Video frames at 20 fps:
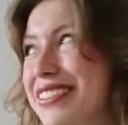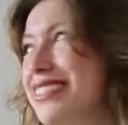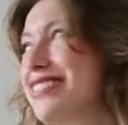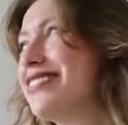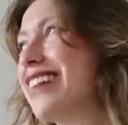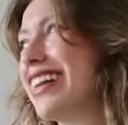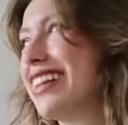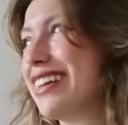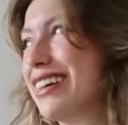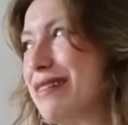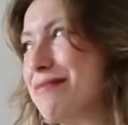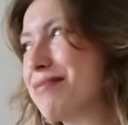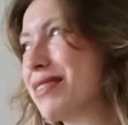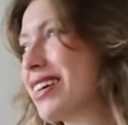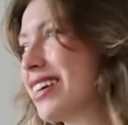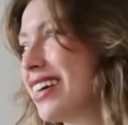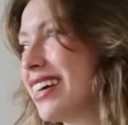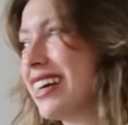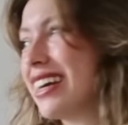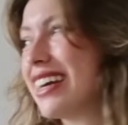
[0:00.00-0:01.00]
develop
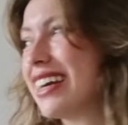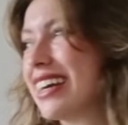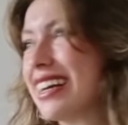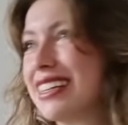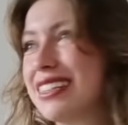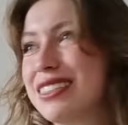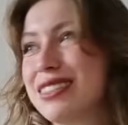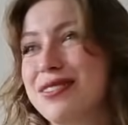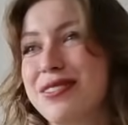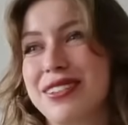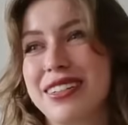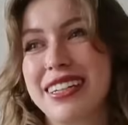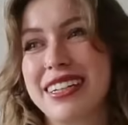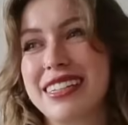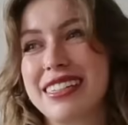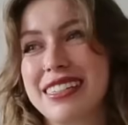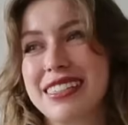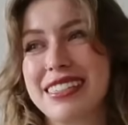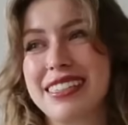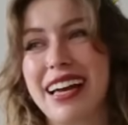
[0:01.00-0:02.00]
into what it
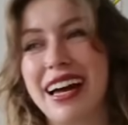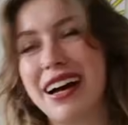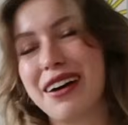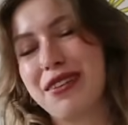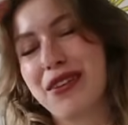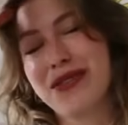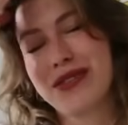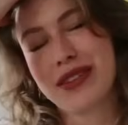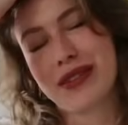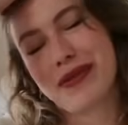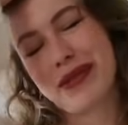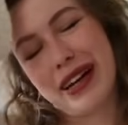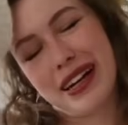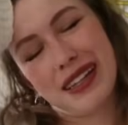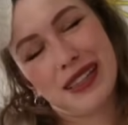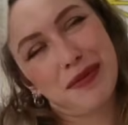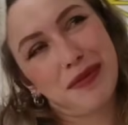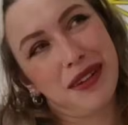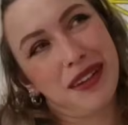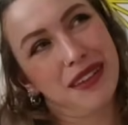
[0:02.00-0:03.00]
is now over the
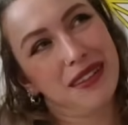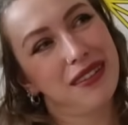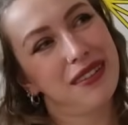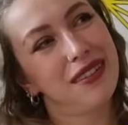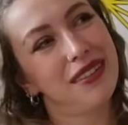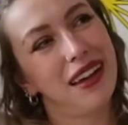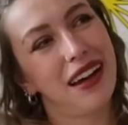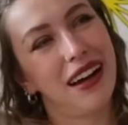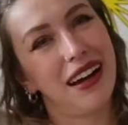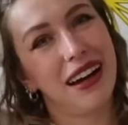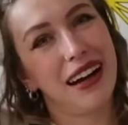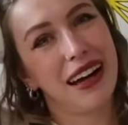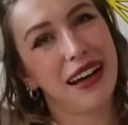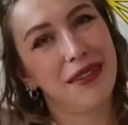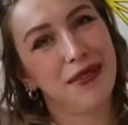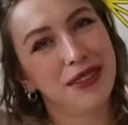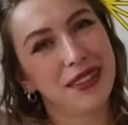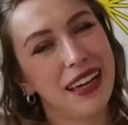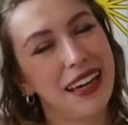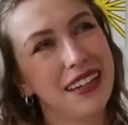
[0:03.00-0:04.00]
past month. I
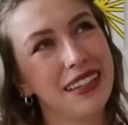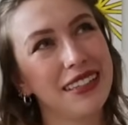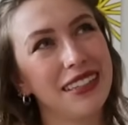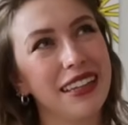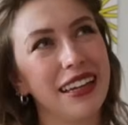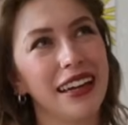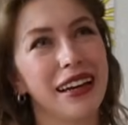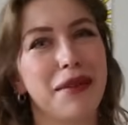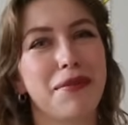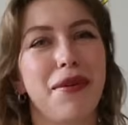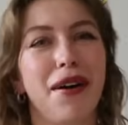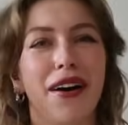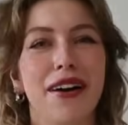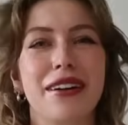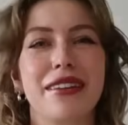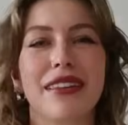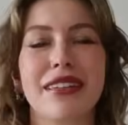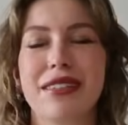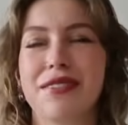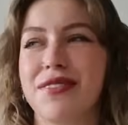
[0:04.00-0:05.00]
was editing a part
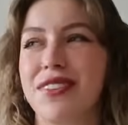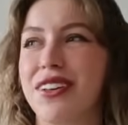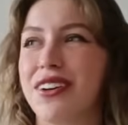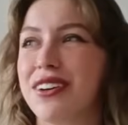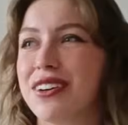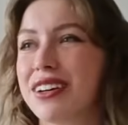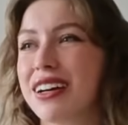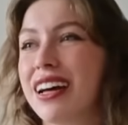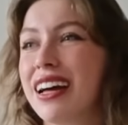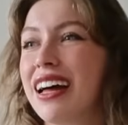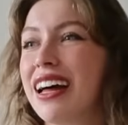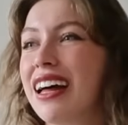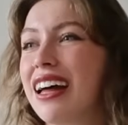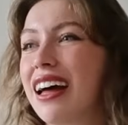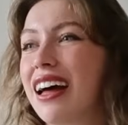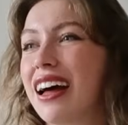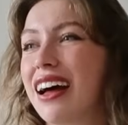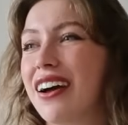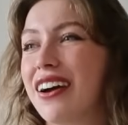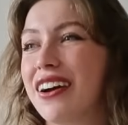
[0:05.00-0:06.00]
of this vlog
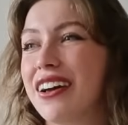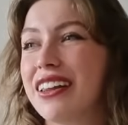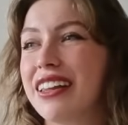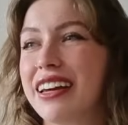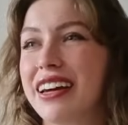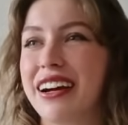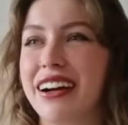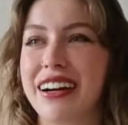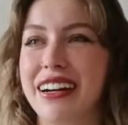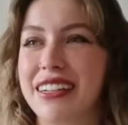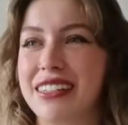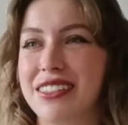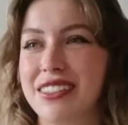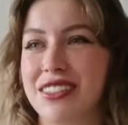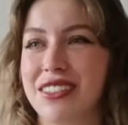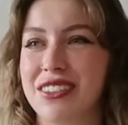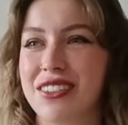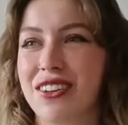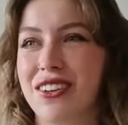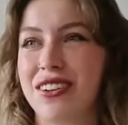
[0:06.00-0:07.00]
earlier and it's
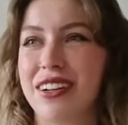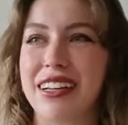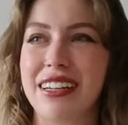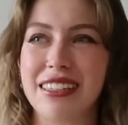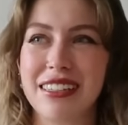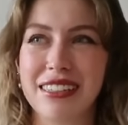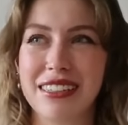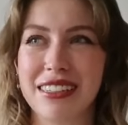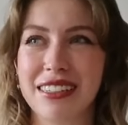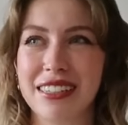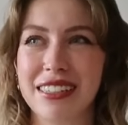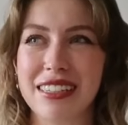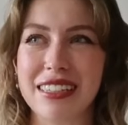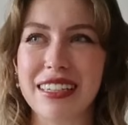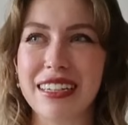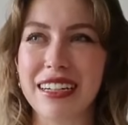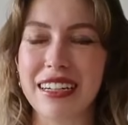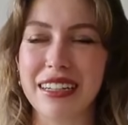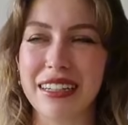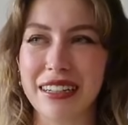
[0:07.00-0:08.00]
just crazy to
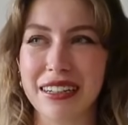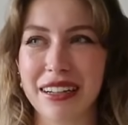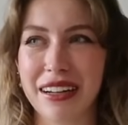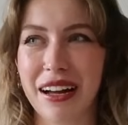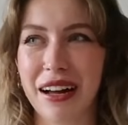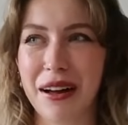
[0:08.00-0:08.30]
see